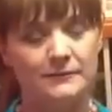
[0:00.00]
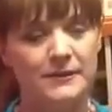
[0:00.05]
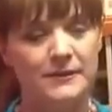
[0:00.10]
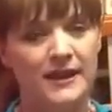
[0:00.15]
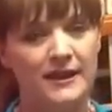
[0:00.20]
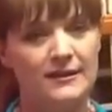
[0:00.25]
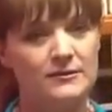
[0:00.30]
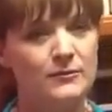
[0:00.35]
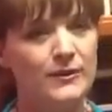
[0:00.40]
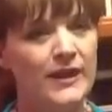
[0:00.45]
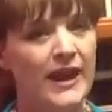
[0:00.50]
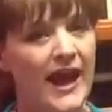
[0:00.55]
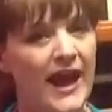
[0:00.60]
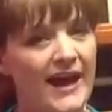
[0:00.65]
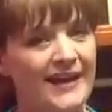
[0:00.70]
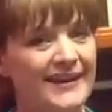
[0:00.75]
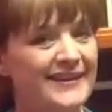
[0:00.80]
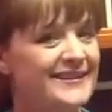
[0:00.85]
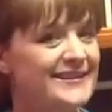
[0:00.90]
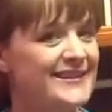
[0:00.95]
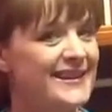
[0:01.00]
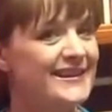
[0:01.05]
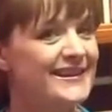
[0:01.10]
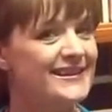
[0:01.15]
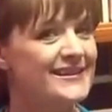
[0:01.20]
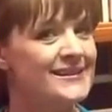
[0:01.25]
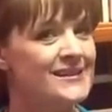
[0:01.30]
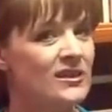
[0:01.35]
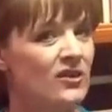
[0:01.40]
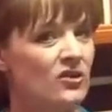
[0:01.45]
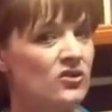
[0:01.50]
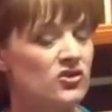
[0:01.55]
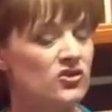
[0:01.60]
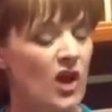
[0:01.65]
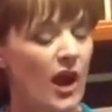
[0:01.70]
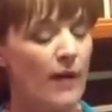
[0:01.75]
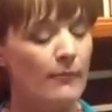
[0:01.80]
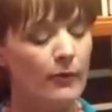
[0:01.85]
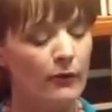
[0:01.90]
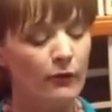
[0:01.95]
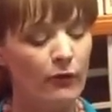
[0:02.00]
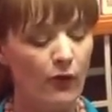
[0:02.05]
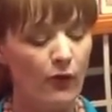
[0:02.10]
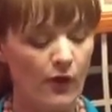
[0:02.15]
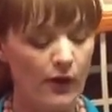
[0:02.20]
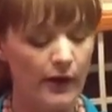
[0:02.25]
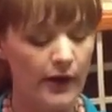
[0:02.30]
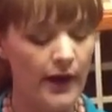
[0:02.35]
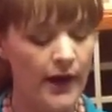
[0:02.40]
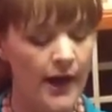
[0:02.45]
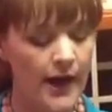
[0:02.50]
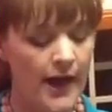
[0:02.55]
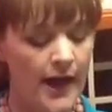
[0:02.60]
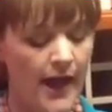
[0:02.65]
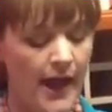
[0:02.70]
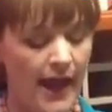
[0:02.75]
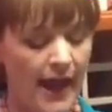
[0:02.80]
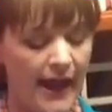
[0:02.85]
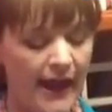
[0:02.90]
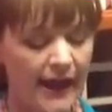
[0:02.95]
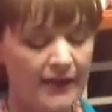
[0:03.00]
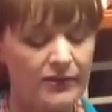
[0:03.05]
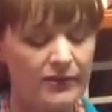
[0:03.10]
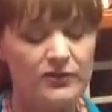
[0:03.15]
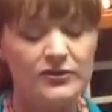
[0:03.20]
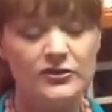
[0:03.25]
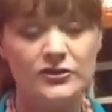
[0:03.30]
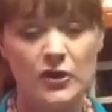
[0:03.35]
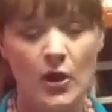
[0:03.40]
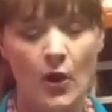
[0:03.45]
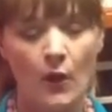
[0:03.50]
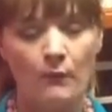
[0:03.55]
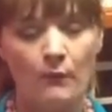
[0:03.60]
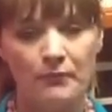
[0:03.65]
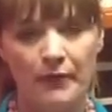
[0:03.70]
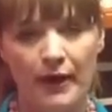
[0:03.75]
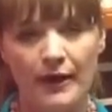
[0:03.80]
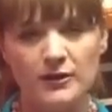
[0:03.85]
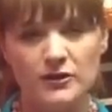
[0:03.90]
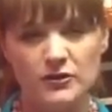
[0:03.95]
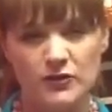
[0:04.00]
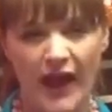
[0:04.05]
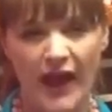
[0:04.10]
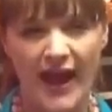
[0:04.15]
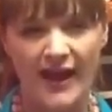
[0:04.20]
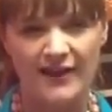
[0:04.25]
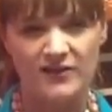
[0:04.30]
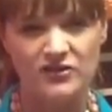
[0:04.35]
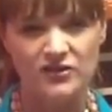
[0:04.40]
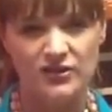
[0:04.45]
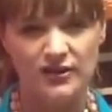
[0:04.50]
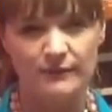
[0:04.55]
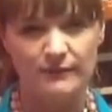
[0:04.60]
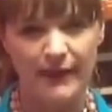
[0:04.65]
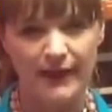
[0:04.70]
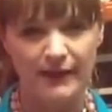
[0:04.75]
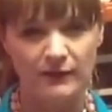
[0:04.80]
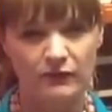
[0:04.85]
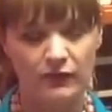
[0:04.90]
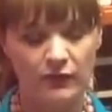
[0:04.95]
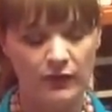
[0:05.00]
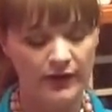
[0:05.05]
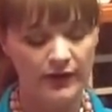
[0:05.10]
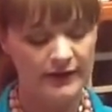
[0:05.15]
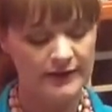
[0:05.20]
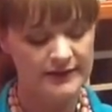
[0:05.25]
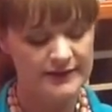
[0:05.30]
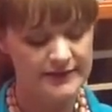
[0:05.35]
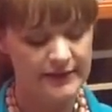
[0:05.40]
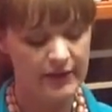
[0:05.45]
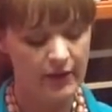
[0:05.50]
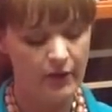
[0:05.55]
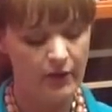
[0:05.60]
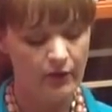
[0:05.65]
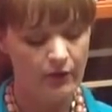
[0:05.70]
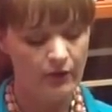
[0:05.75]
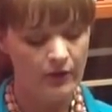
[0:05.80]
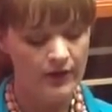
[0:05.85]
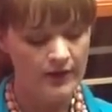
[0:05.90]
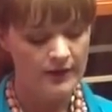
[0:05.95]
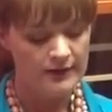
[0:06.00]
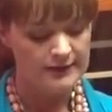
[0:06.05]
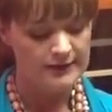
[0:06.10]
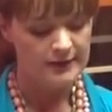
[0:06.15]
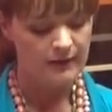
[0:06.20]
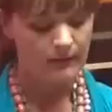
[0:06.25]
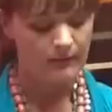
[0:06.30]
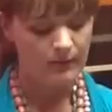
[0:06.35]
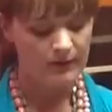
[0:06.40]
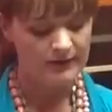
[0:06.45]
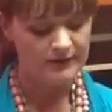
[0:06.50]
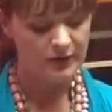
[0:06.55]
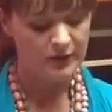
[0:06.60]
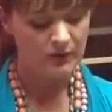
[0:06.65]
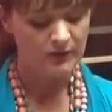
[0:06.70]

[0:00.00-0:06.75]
because we had a stainless steel straw before, and there's no brush actually made for it, so someone told